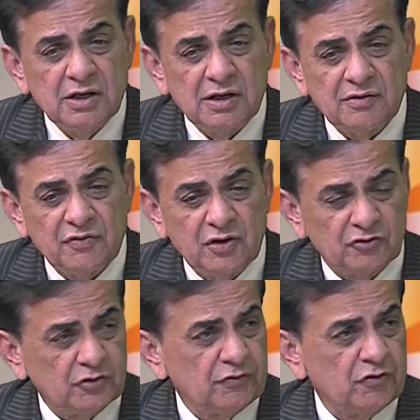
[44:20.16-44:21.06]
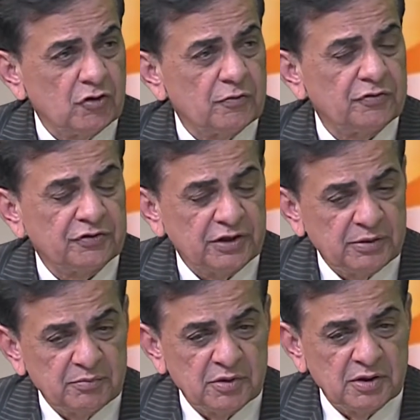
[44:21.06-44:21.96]
philosophy of, say,
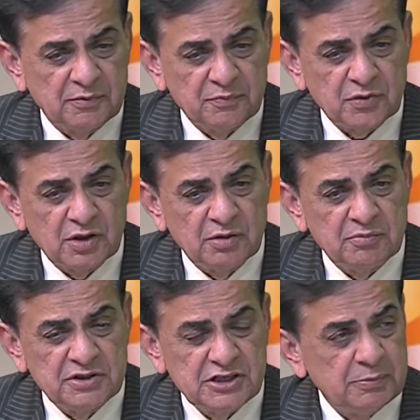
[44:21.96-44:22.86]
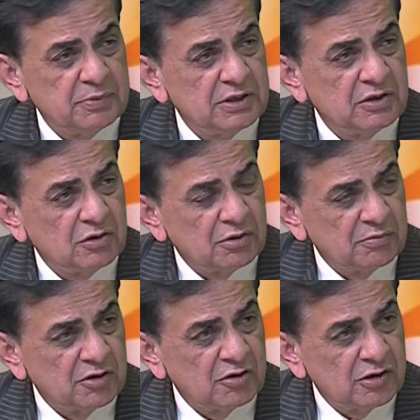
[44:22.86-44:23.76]
BJP
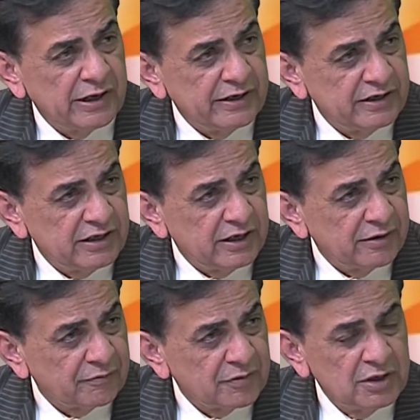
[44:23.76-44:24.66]
or NDA.